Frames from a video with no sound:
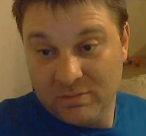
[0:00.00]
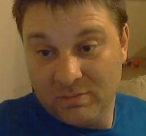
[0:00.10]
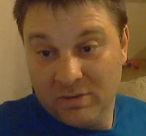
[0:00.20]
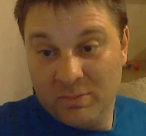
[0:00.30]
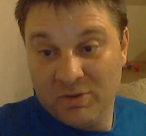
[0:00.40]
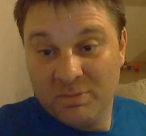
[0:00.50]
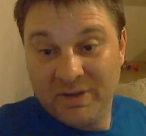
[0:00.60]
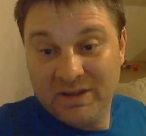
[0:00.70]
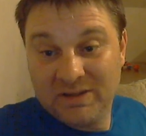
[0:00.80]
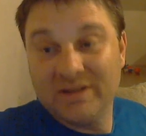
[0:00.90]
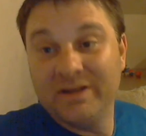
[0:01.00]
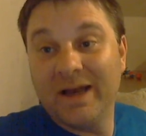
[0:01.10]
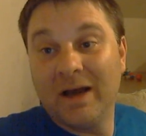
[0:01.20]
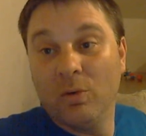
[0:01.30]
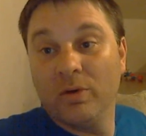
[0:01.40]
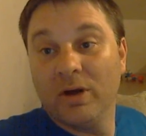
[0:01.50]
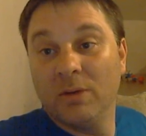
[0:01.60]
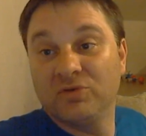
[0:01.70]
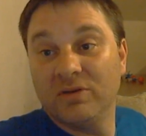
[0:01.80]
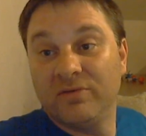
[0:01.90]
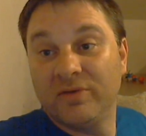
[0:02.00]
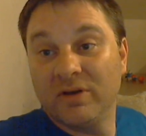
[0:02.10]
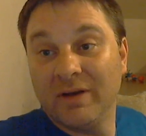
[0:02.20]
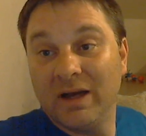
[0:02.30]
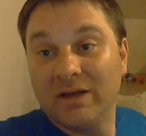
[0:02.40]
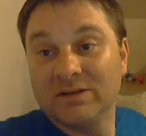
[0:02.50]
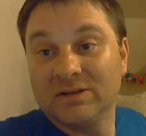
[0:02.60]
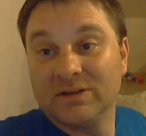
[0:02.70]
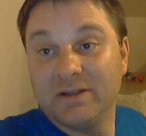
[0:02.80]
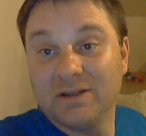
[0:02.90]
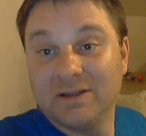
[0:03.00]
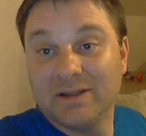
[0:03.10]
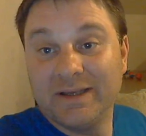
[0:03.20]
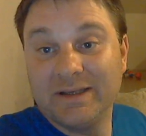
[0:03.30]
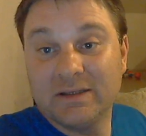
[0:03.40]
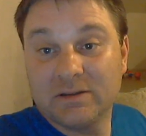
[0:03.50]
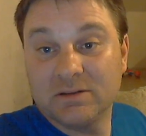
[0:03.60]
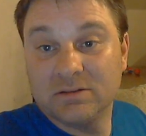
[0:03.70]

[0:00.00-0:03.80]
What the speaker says: Well, I'm on the PC now and I'm trying to figure out how to send a link